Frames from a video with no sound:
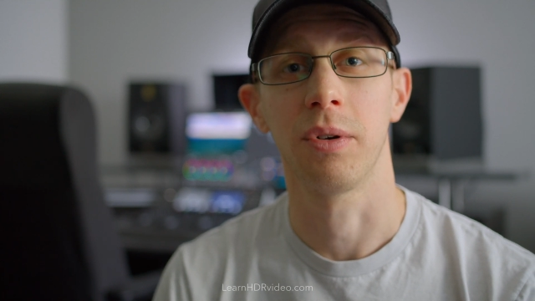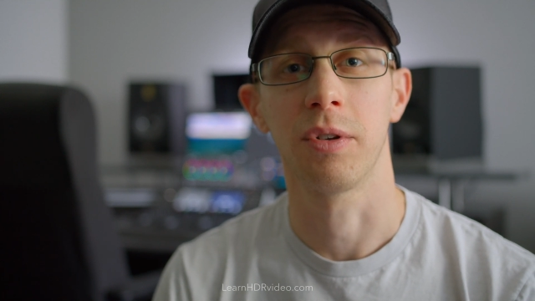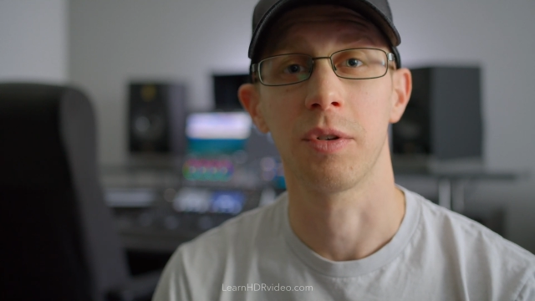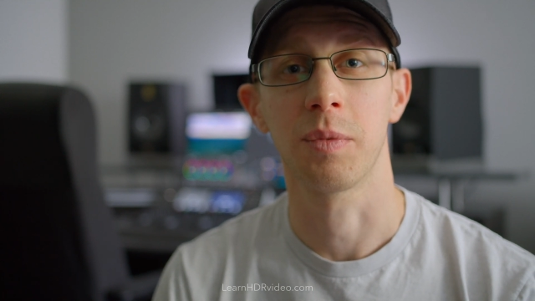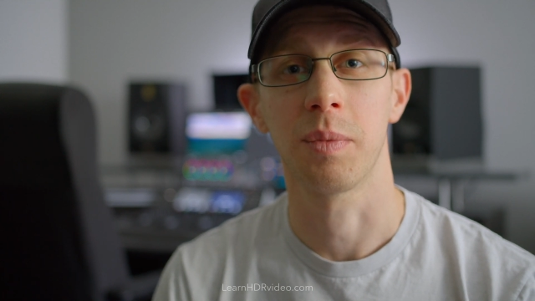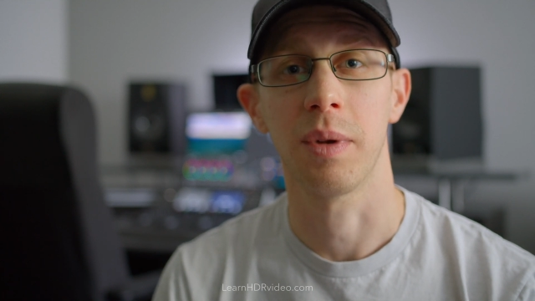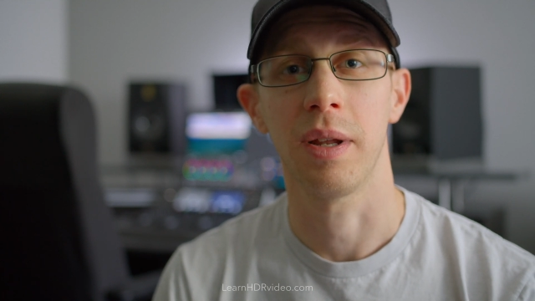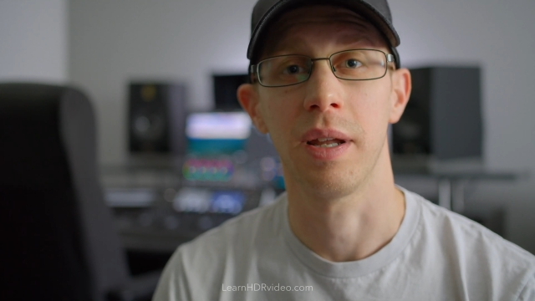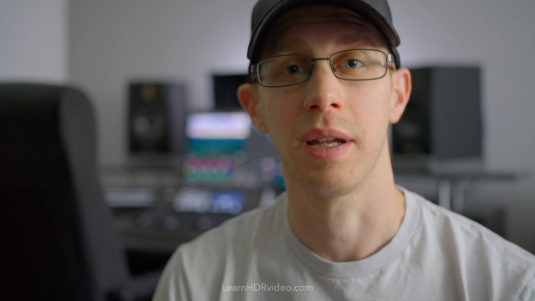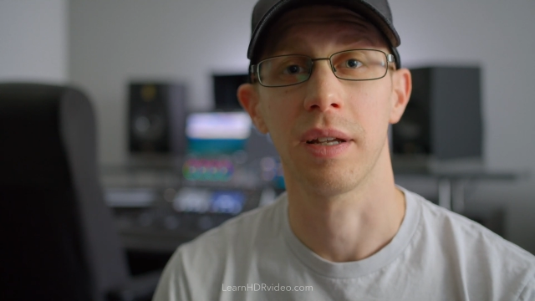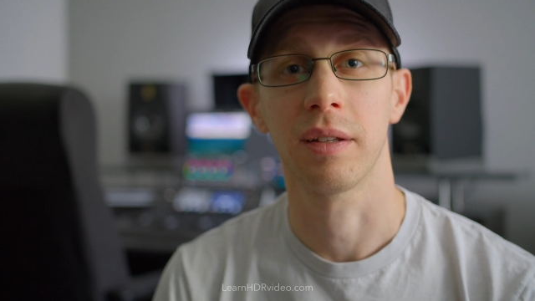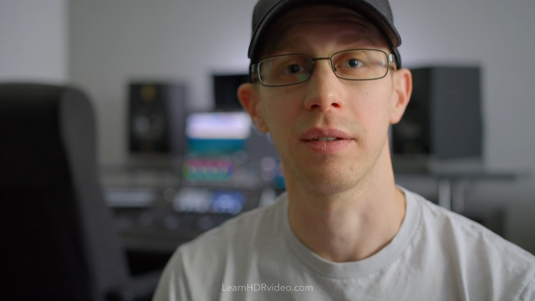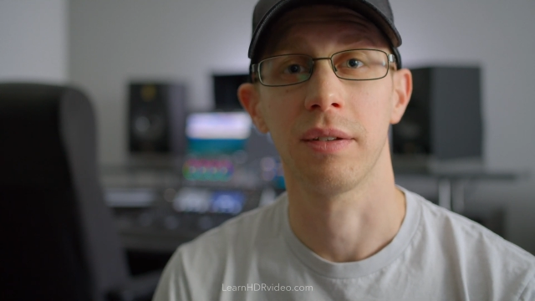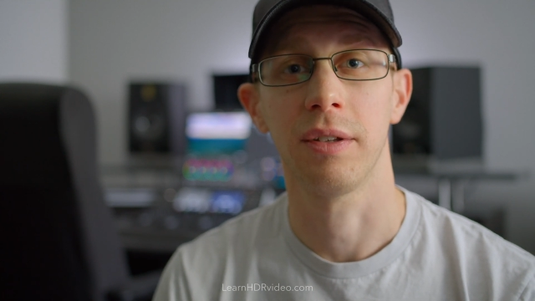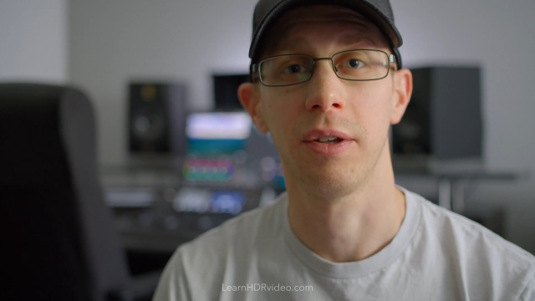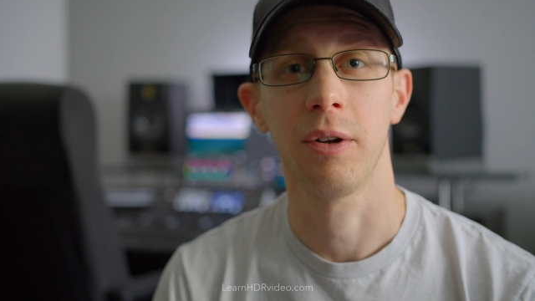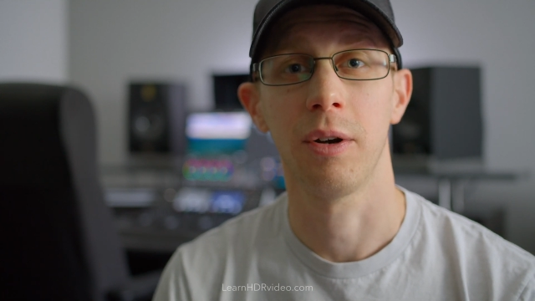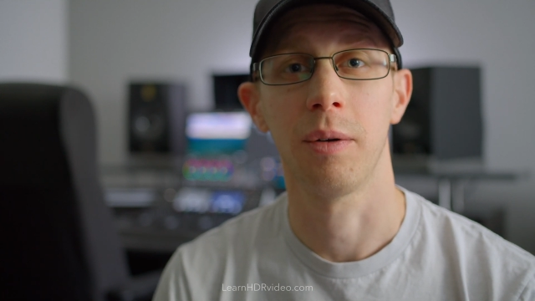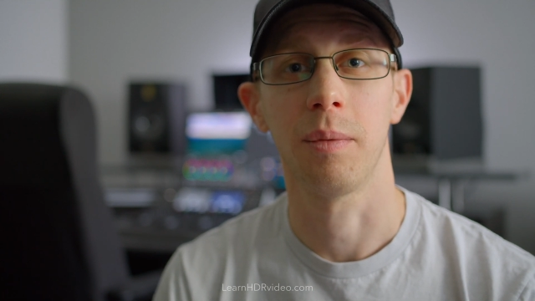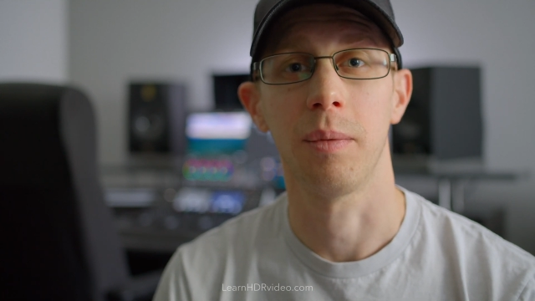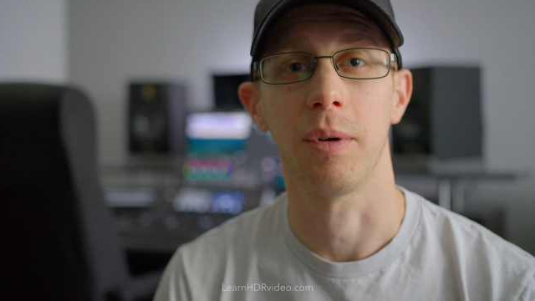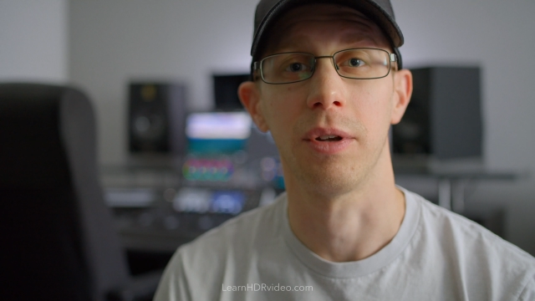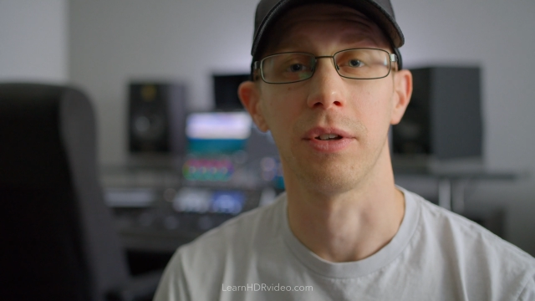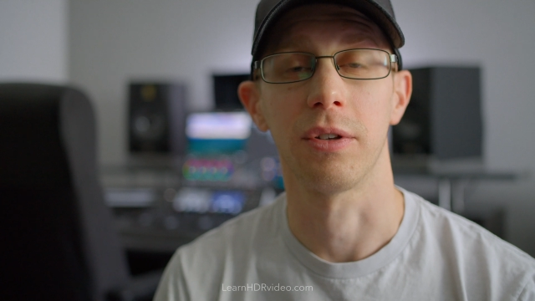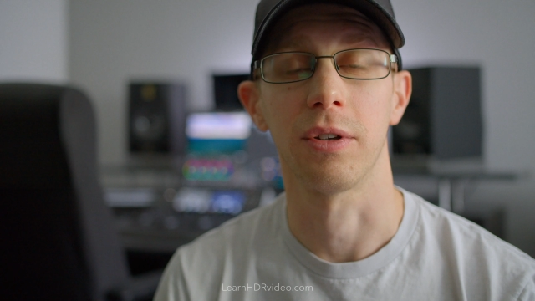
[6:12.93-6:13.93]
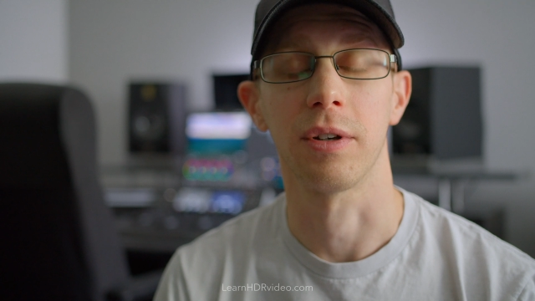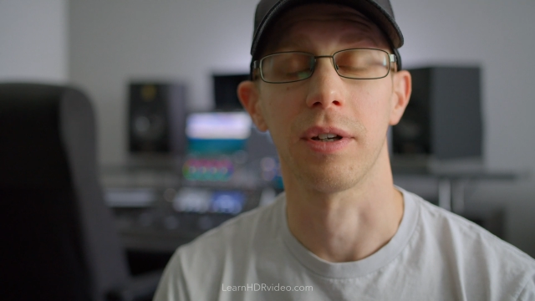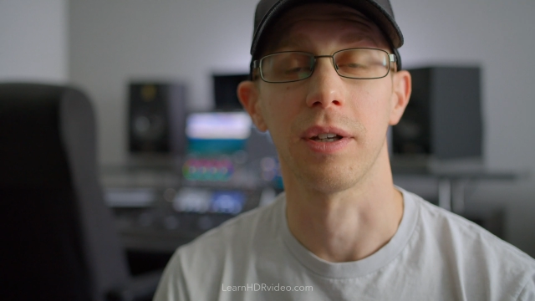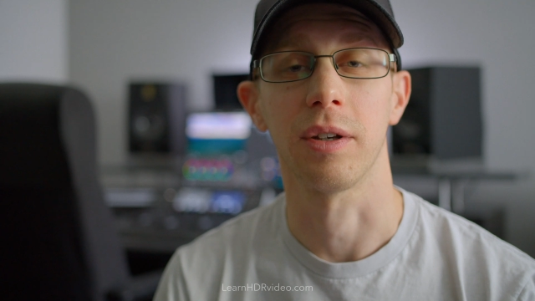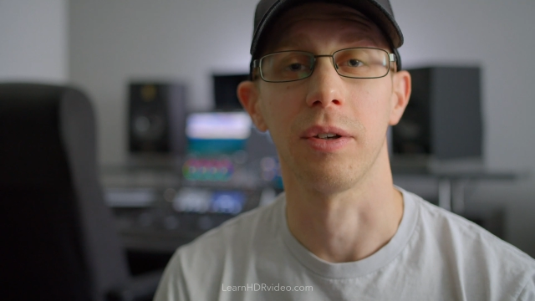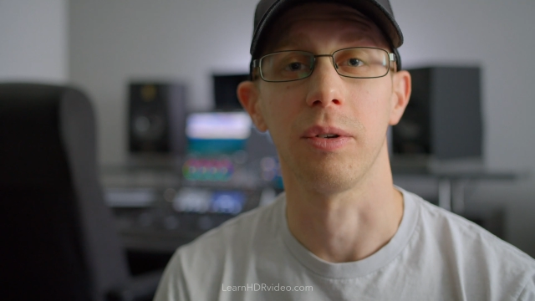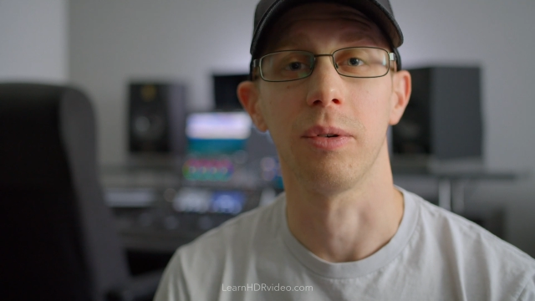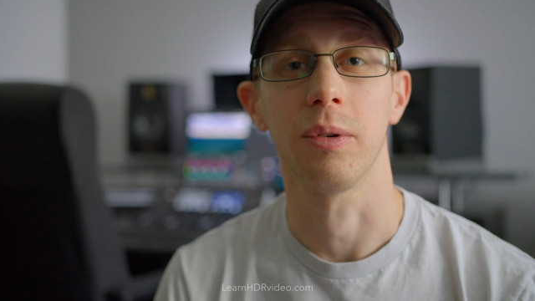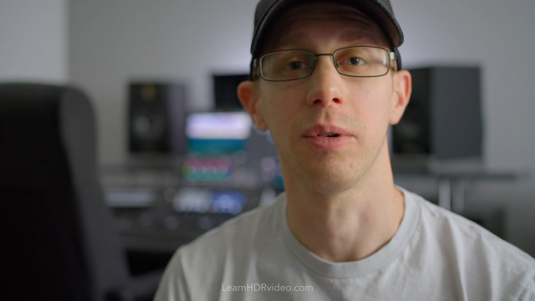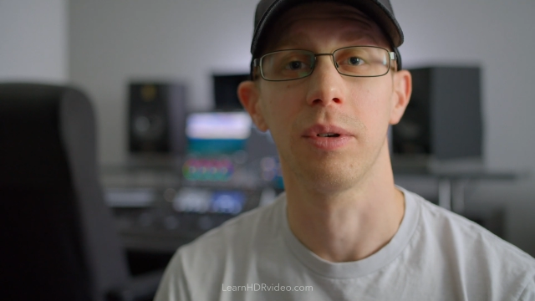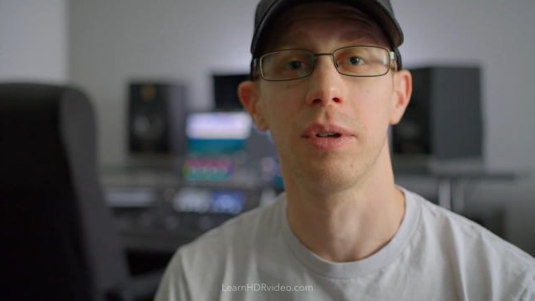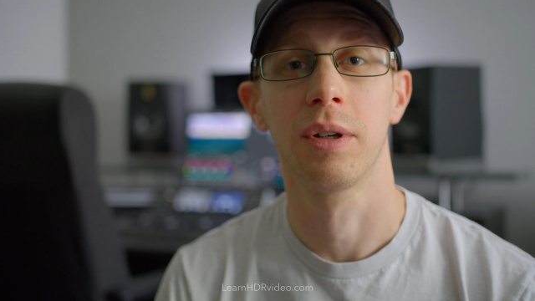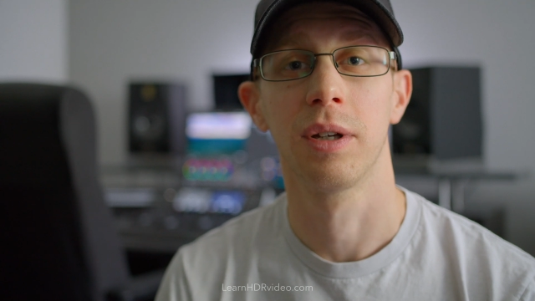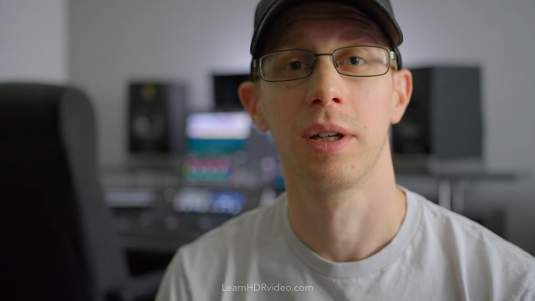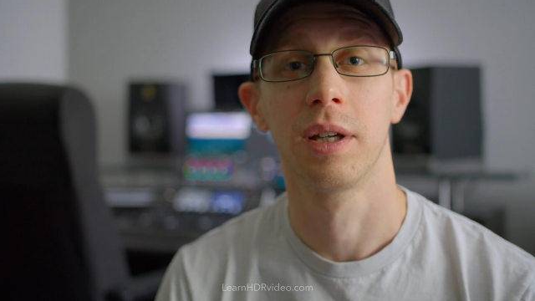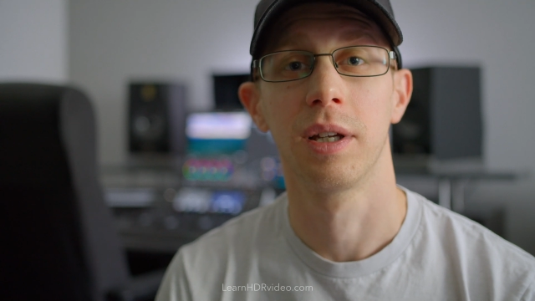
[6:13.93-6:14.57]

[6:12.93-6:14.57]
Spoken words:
Display XDR monitor can do.